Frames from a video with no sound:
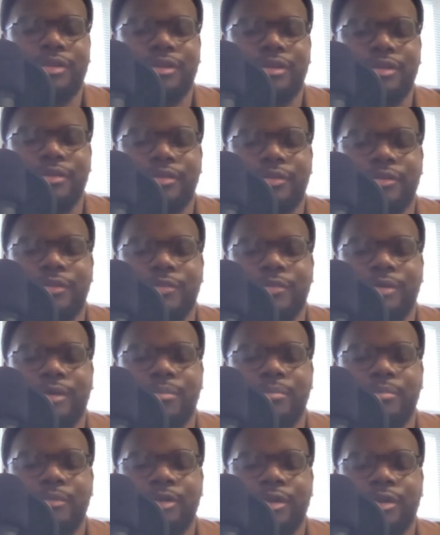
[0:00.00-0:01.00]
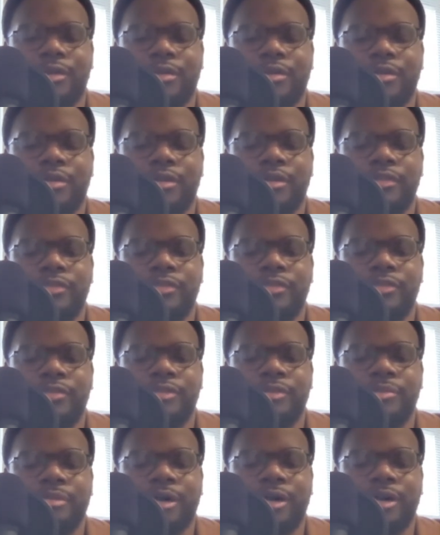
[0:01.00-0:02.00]
Oh, dope. All I listen to
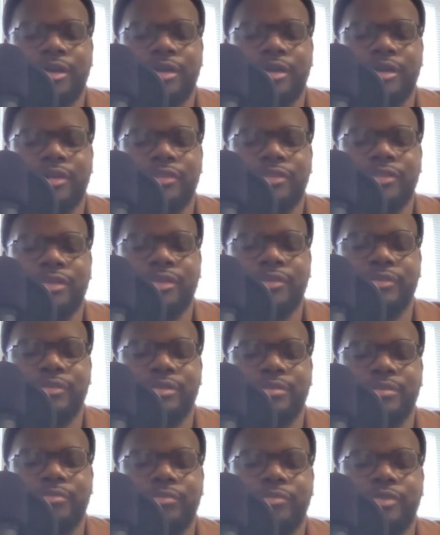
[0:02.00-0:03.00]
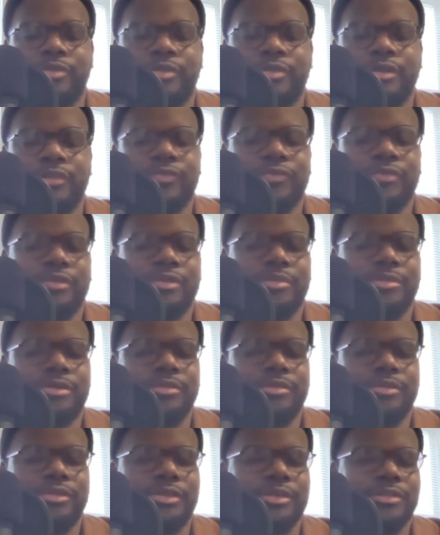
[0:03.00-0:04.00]
is podcasts now, so I'm definitely
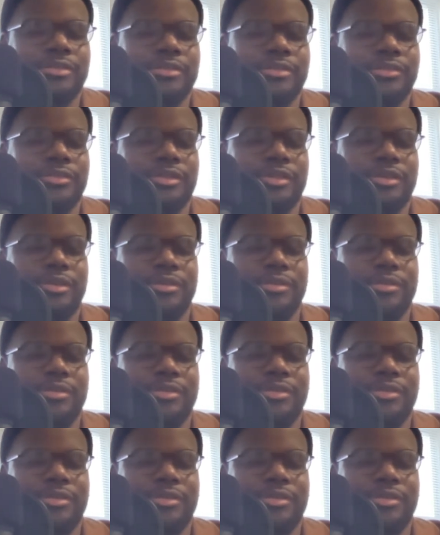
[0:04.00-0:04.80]
go check this out.